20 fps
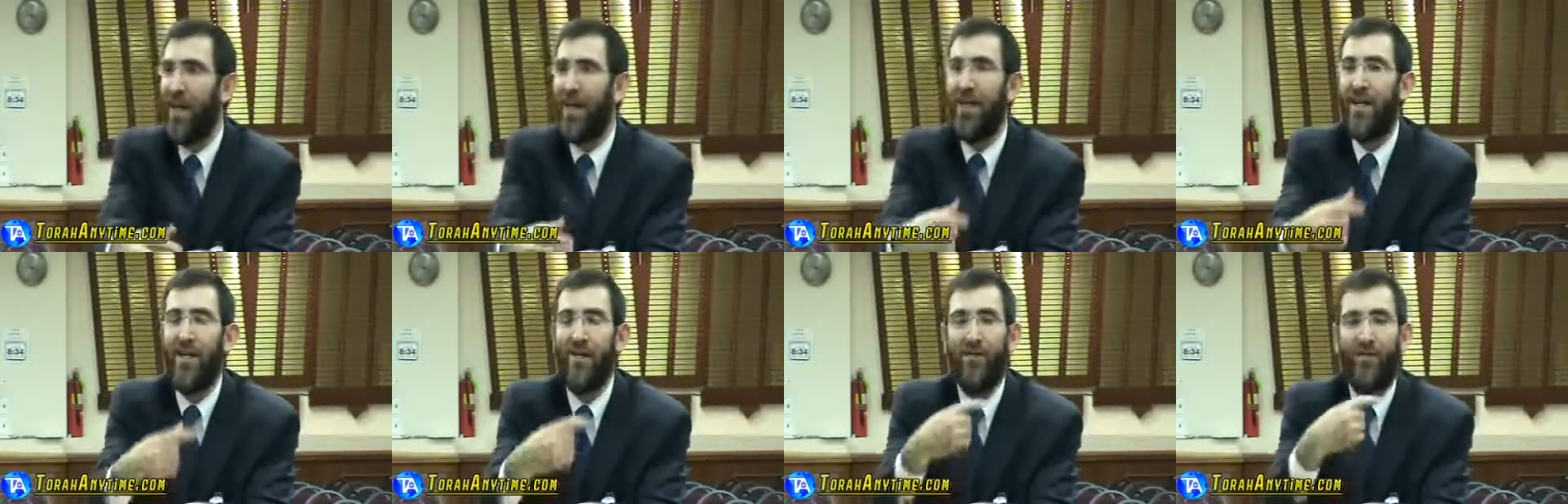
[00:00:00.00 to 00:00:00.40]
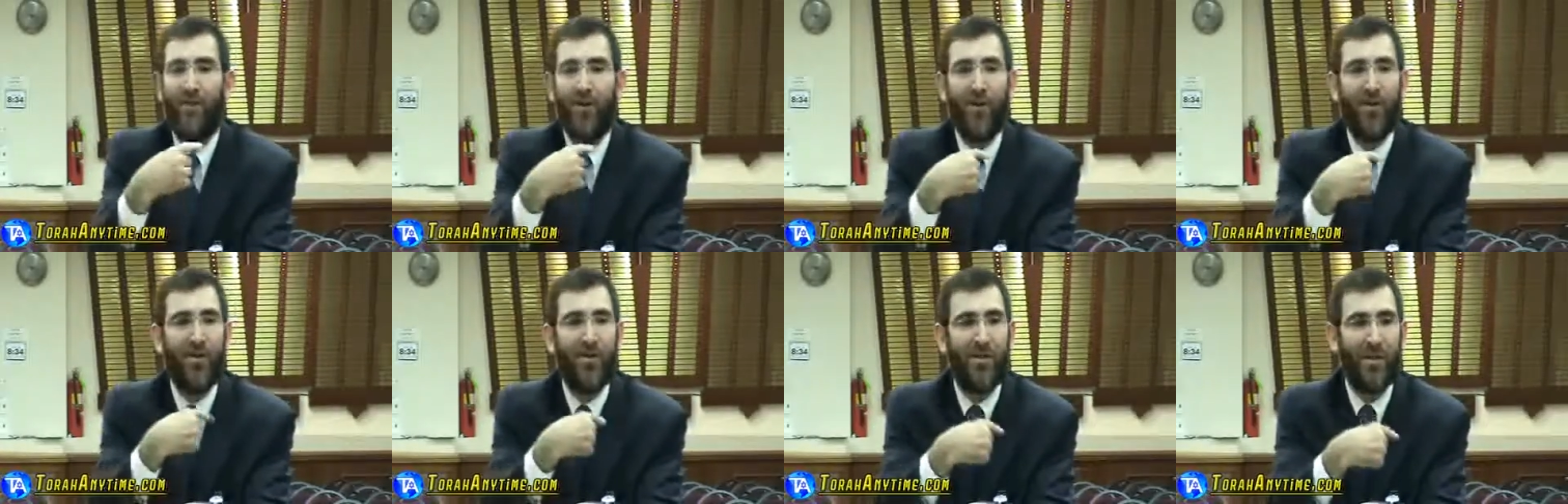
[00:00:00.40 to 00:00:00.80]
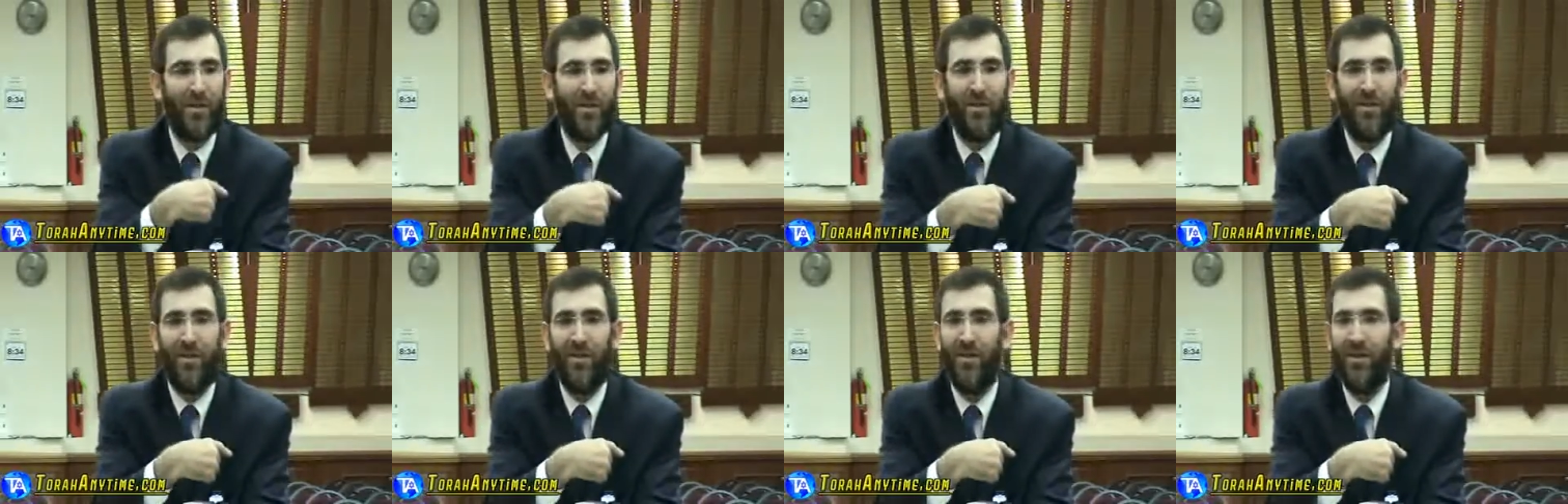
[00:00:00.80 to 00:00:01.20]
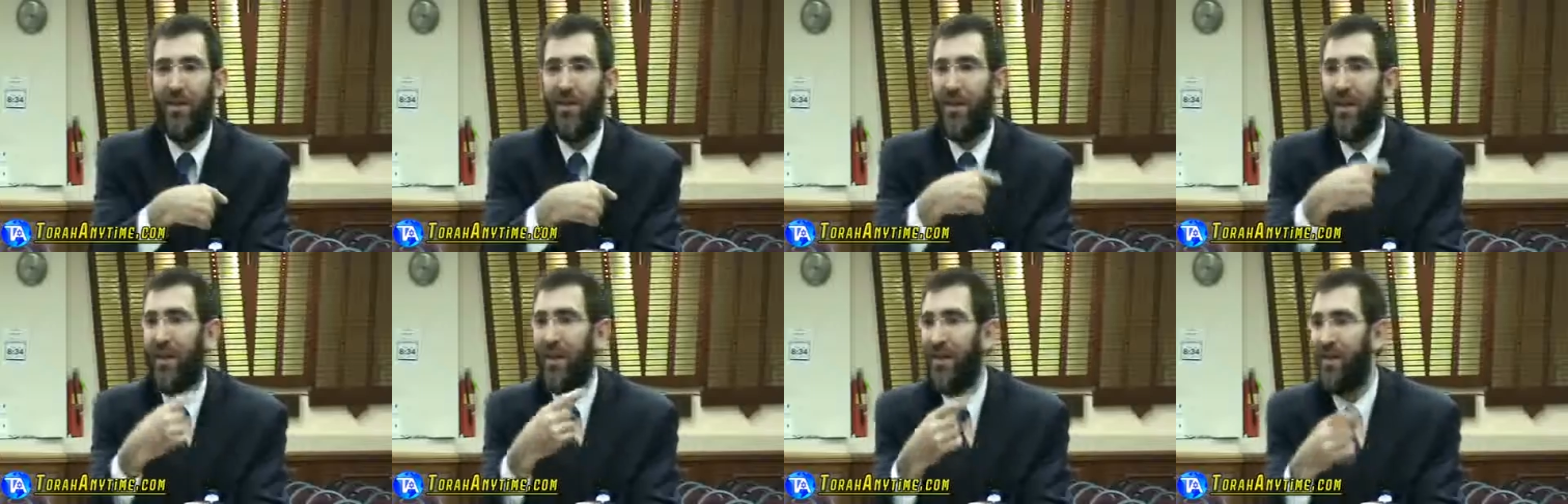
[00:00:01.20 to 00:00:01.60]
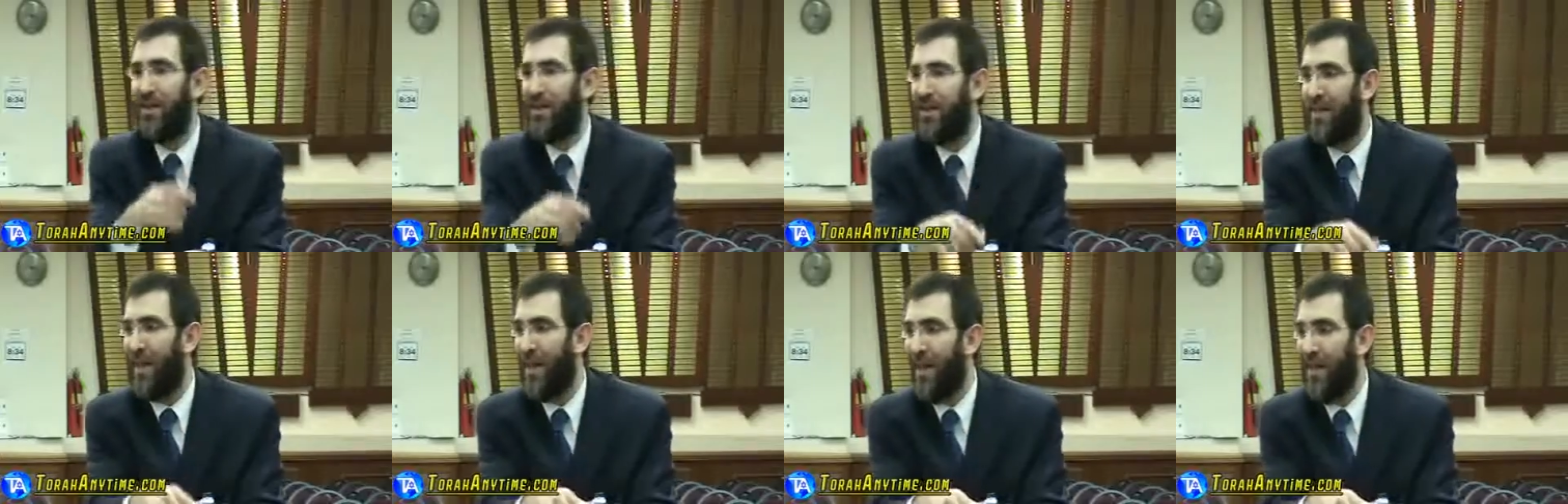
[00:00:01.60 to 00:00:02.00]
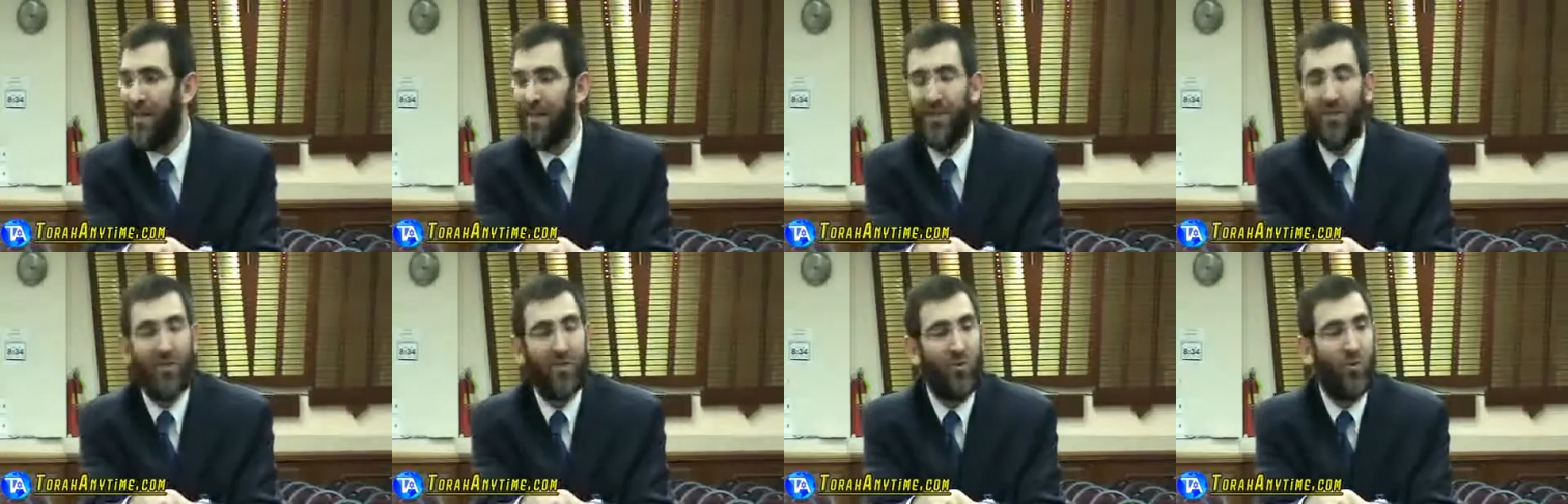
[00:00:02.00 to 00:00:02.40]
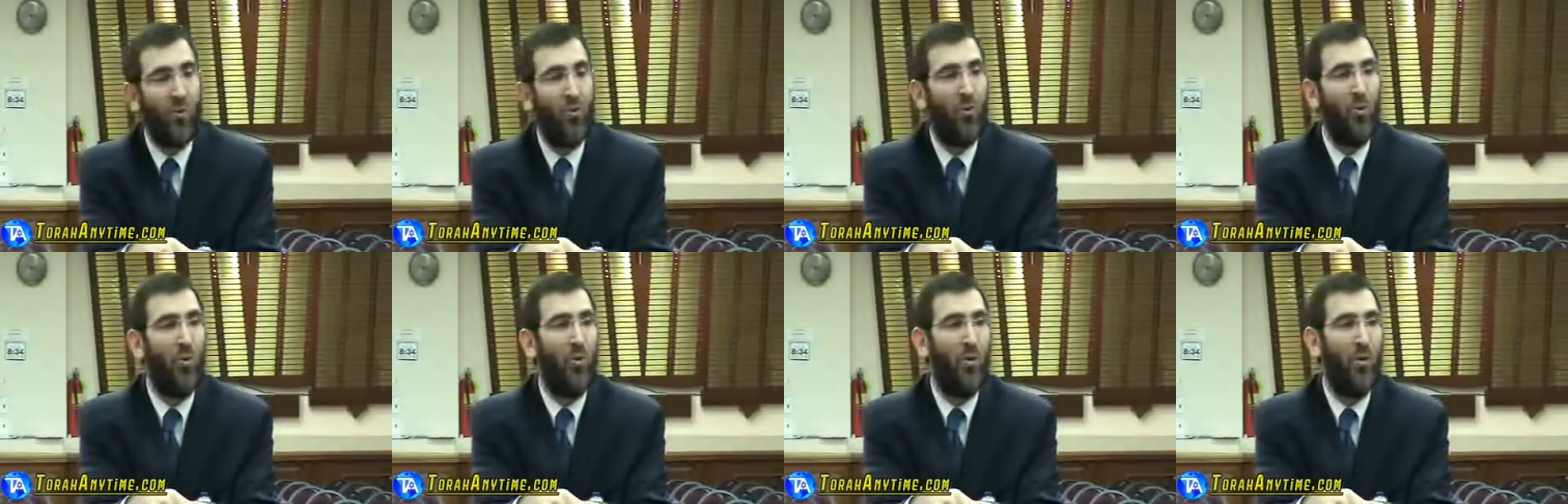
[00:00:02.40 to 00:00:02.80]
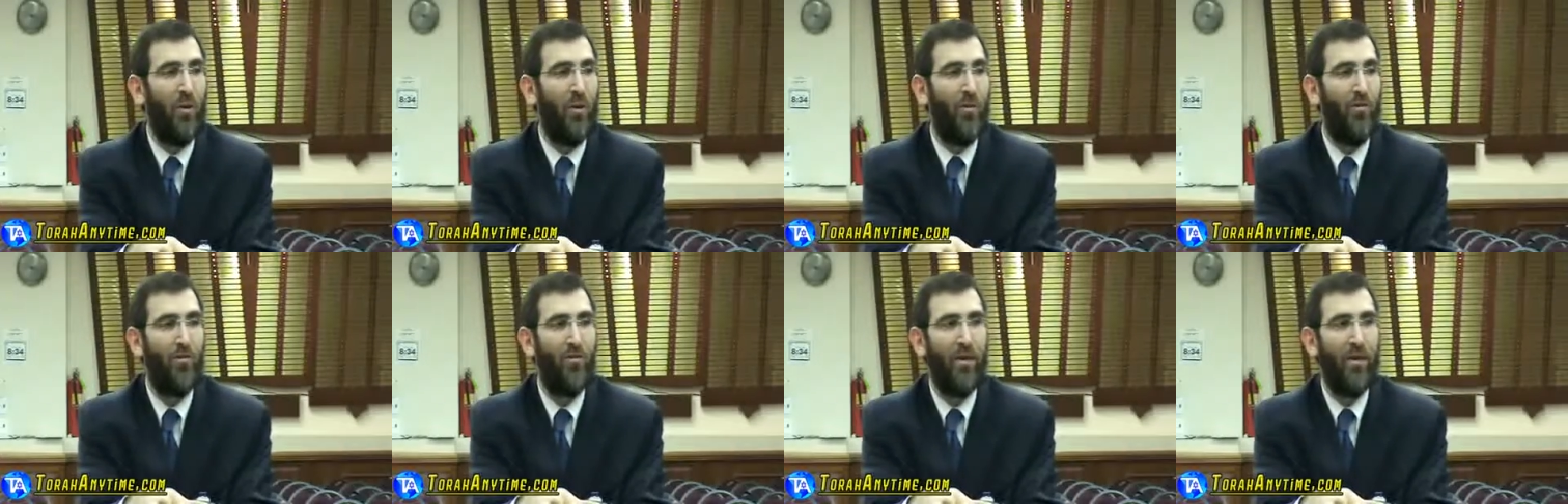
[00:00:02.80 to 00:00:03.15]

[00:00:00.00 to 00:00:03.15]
and inverts it and says, ooh,